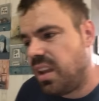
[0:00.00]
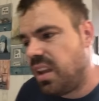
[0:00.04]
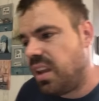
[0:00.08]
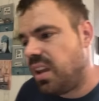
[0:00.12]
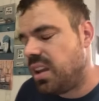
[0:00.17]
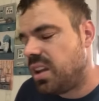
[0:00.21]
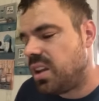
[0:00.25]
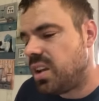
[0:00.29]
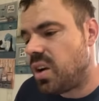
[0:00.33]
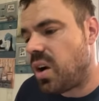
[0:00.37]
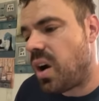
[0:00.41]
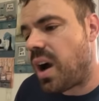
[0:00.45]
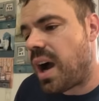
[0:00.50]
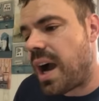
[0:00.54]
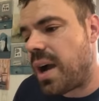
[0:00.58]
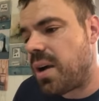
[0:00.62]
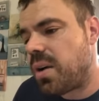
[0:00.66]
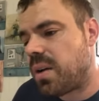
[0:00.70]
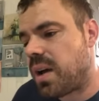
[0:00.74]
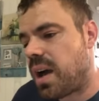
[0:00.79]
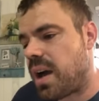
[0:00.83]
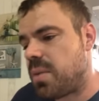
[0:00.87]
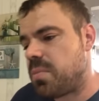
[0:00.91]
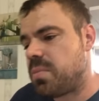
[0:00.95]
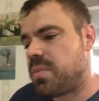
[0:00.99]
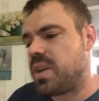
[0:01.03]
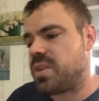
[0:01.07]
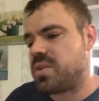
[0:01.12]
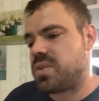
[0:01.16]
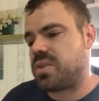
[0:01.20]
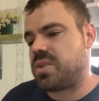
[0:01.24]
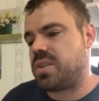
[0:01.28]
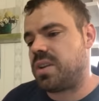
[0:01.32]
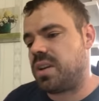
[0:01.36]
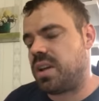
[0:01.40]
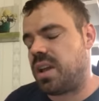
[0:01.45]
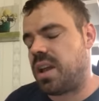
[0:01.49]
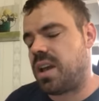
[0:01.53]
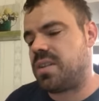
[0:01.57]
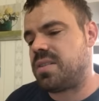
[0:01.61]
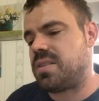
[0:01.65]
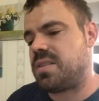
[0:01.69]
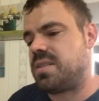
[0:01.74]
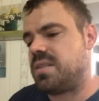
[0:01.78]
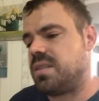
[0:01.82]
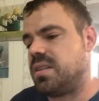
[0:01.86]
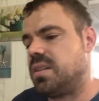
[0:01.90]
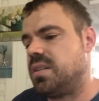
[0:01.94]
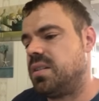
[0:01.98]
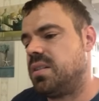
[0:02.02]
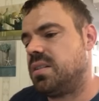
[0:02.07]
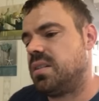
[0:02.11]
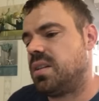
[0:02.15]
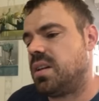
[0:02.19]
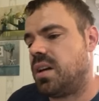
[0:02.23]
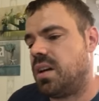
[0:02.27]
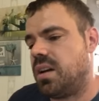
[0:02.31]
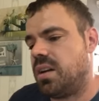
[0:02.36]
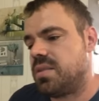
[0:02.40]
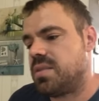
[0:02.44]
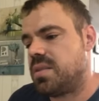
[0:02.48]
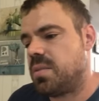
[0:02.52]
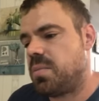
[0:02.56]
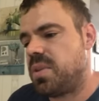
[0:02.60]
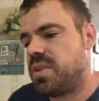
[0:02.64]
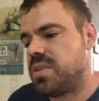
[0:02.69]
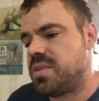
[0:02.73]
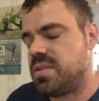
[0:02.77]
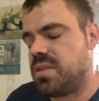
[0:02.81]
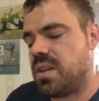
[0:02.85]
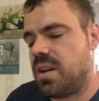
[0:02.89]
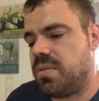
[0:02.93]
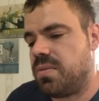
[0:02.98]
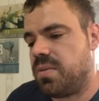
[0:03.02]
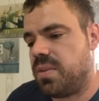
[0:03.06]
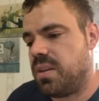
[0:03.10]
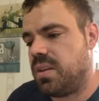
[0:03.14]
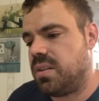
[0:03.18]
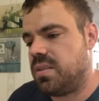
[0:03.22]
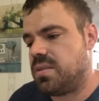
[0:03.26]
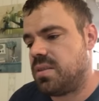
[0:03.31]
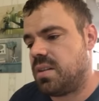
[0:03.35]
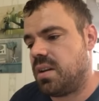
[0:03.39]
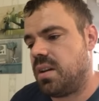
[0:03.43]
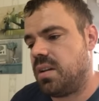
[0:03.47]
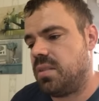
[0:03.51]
You know, I'm interested to kind of see some of the stuff that